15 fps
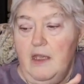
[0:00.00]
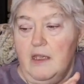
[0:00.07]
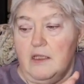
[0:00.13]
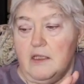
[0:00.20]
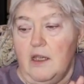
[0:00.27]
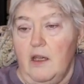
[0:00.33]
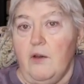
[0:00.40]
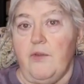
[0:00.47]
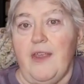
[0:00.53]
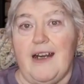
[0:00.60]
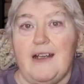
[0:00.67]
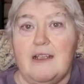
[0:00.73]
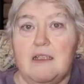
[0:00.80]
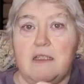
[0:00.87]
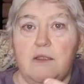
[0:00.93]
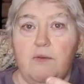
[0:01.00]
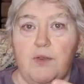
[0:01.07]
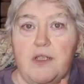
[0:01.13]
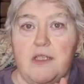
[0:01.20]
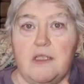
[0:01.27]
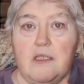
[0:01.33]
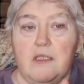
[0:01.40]
So that is the
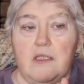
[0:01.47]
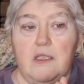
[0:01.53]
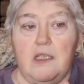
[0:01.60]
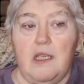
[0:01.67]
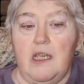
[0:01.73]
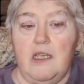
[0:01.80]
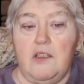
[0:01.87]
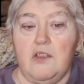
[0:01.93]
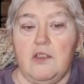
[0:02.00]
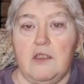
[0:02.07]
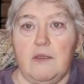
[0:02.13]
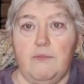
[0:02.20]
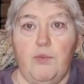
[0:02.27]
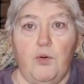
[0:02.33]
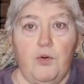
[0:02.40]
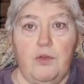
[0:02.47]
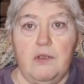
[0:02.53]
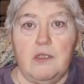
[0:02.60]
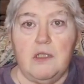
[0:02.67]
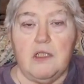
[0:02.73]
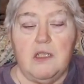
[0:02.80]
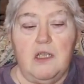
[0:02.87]
reason gauge is
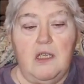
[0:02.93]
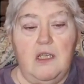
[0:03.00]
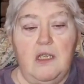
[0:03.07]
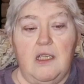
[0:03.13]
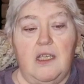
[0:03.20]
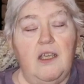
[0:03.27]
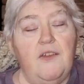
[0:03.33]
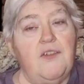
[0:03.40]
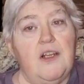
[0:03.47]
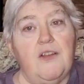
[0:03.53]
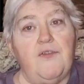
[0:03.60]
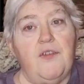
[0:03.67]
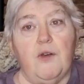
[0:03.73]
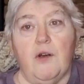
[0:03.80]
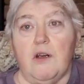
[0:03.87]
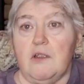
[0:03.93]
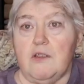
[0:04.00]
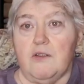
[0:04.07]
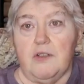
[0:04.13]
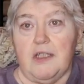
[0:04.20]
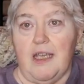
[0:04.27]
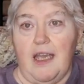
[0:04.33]
important. Even if you are
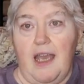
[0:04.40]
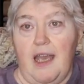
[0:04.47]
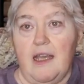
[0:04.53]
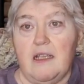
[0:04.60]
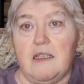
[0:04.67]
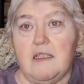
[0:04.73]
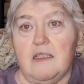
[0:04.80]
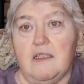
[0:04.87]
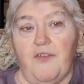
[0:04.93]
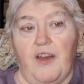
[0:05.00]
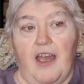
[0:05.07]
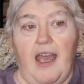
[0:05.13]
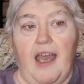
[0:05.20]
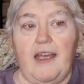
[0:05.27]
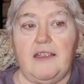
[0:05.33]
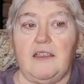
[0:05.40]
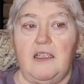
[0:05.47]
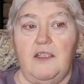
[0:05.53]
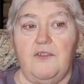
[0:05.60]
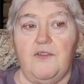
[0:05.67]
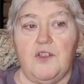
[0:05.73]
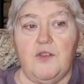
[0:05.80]
doing a hat, if a hat
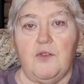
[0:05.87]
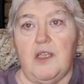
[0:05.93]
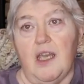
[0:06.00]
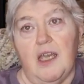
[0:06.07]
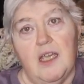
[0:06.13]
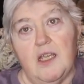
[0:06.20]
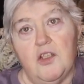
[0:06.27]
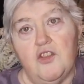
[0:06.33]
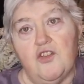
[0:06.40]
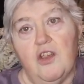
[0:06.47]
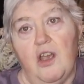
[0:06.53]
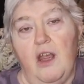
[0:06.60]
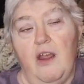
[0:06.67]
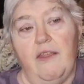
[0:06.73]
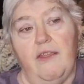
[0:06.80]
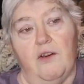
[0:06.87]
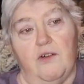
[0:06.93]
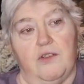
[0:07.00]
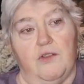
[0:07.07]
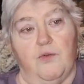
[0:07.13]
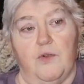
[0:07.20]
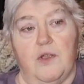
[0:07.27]
gives you gauge, there
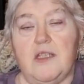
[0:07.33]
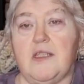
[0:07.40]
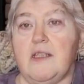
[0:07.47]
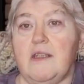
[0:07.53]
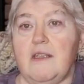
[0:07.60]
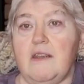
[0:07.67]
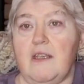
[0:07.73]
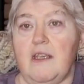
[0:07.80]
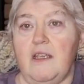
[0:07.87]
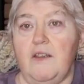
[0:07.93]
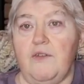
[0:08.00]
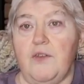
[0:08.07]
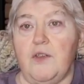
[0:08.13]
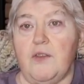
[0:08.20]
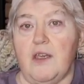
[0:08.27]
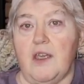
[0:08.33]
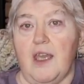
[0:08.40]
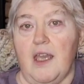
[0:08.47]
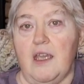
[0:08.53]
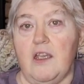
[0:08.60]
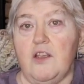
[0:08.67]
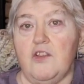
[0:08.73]
is a reason that they give you the
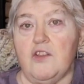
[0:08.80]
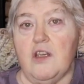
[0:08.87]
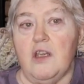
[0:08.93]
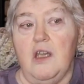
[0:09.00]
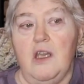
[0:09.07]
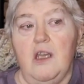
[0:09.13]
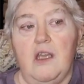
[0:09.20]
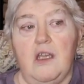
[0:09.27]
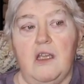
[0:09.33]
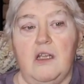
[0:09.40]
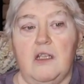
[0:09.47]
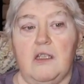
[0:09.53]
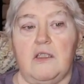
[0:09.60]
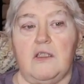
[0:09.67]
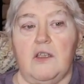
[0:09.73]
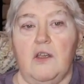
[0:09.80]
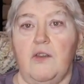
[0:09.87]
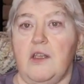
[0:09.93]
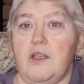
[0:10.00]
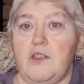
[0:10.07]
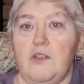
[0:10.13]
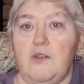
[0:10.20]
gauge. It is so
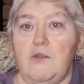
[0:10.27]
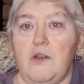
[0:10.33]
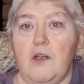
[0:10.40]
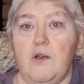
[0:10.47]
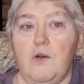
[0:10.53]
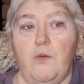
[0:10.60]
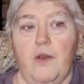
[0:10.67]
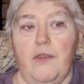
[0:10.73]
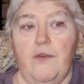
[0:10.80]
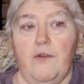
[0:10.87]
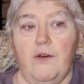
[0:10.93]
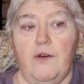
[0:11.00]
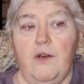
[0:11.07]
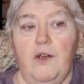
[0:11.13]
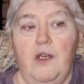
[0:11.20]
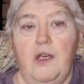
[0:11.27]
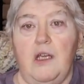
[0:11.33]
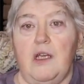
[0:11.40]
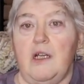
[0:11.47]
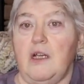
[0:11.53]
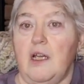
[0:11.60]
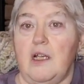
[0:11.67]
that you know whether
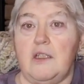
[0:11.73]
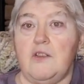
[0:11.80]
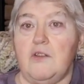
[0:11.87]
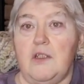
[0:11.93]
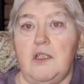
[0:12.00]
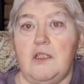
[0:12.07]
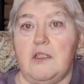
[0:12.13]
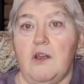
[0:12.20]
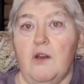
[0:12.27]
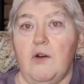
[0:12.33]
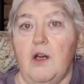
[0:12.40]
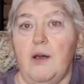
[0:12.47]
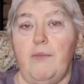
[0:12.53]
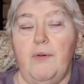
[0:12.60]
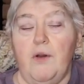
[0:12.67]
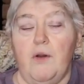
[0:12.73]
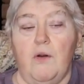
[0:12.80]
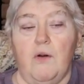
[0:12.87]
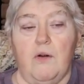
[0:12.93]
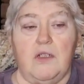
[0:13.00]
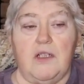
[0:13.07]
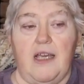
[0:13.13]
or not you need to go up
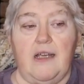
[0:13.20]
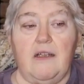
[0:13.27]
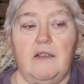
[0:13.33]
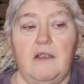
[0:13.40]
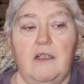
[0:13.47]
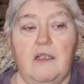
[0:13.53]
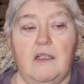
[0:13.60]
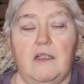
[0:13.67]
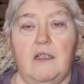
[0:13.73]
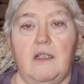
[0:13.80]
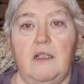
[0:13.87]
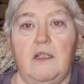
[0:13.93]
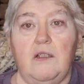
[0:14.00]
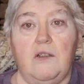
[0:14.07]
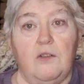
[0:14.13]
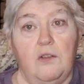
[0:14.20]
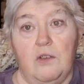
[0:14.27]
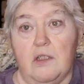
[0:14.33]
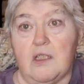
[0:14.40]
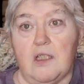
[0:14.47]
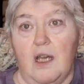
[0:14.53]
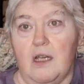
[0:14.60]
or down and
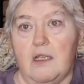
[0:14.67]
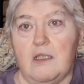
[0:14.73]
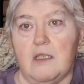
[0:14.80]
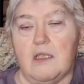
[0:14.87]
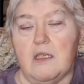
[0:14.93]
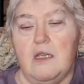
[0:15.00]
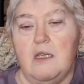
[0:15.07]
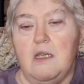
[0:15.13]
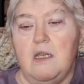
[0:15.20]
hook size.